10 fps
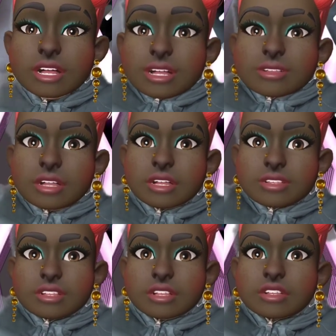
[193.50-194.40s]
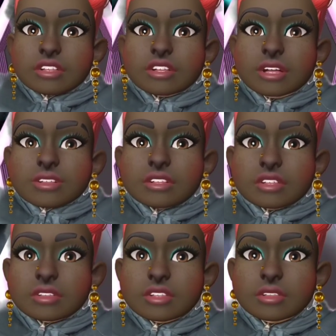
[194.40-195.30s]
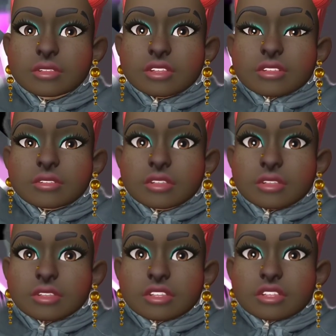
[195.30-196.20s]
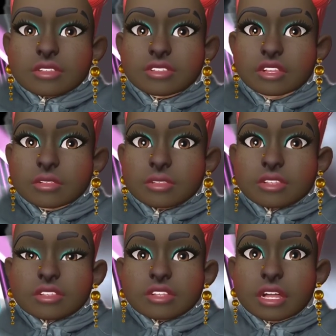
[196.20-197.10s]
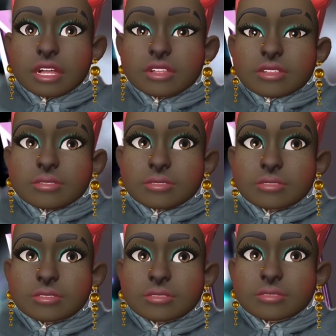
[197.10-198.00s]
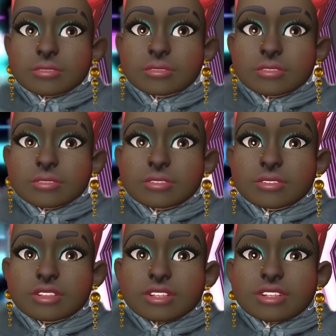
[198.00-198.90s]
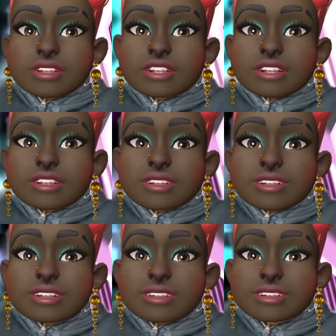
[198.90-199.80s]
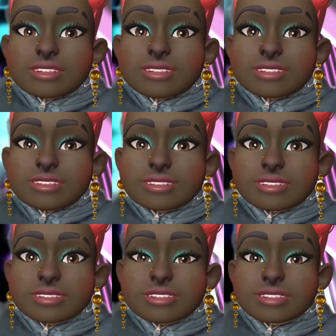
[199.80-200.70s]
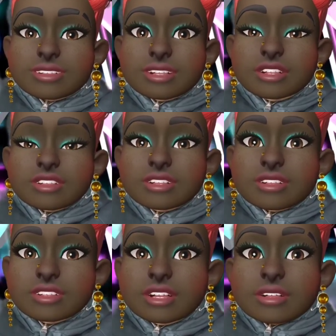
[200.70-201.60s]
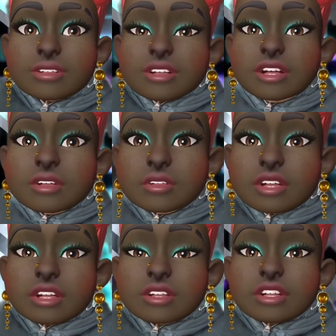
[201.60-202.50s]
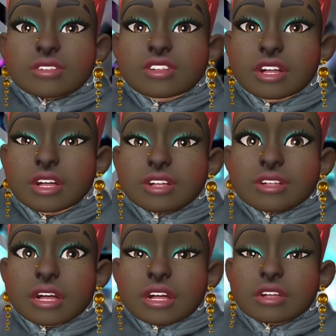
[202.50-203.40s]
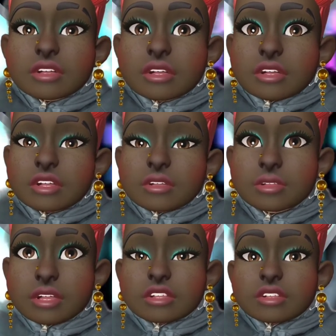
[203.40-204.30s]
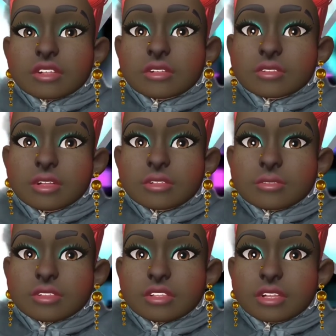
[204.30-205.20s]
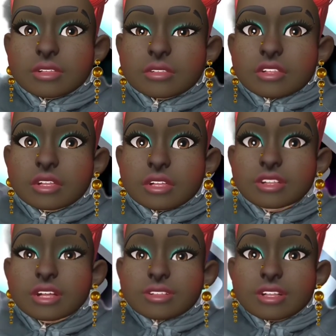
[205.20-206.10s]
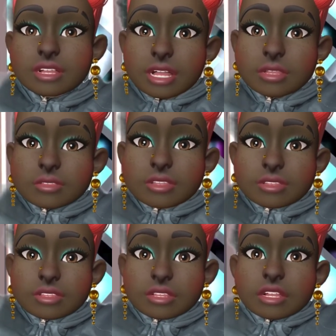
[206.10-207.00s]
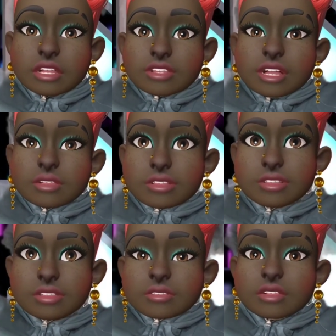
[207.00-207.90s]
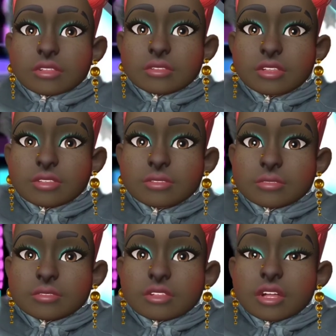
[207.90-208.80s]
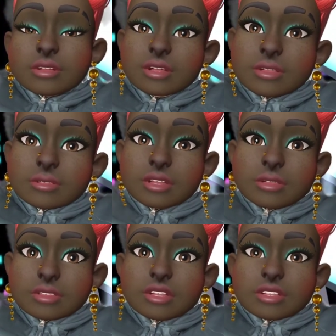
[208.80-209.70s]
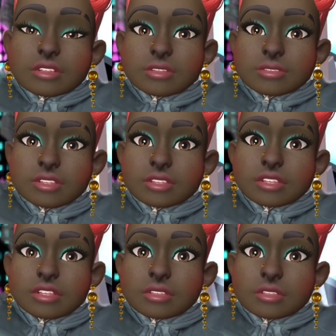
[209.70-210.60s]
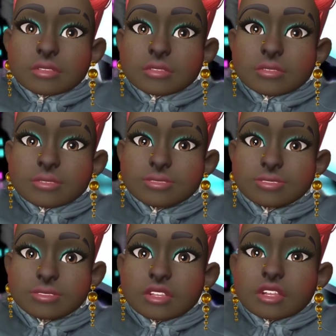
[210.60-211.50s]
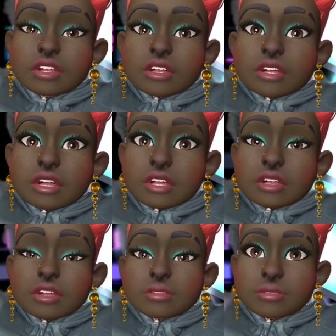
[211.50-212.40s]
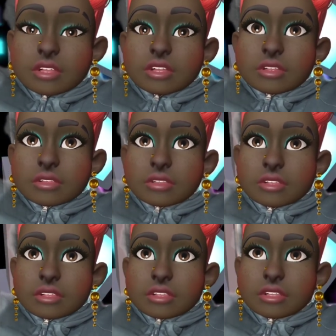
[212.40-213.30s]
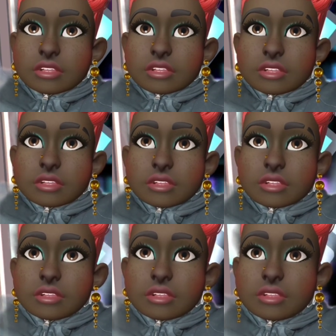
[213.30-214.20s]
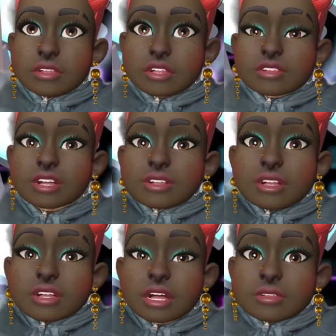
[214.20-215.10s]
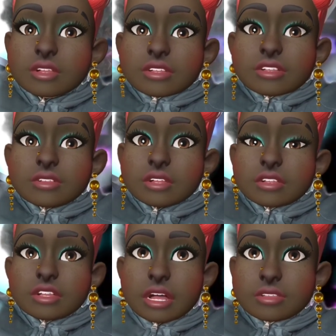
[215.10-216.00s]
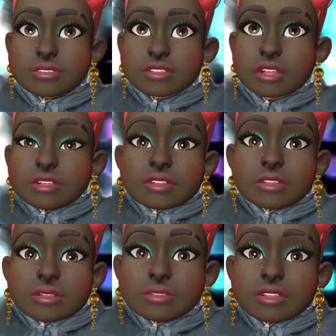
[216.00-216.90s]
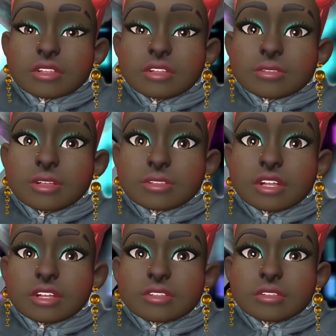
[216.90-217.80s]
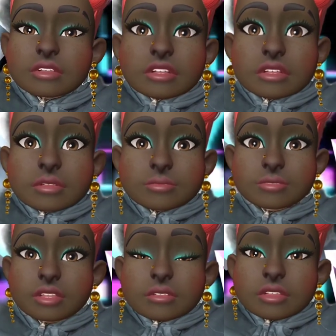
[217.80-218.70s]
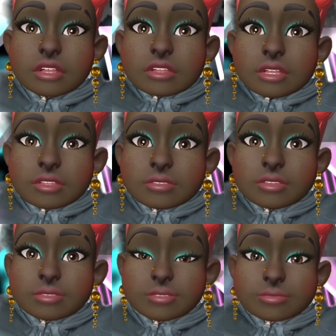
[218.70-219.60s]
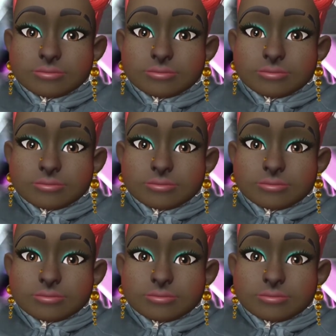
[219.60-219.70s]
not not to say that she hasn't donated money to the organization before, but it's just like this is just this is just this is their their day. But as far as like her compared to a regular person like me, like if I decided I wanted, if I was, you know, it, well, I, I've been baptized since I was 16 years old. Uh, but you know, if I decided I wanted to wait until I was 40 something to get baptized, it would be a whole lot different.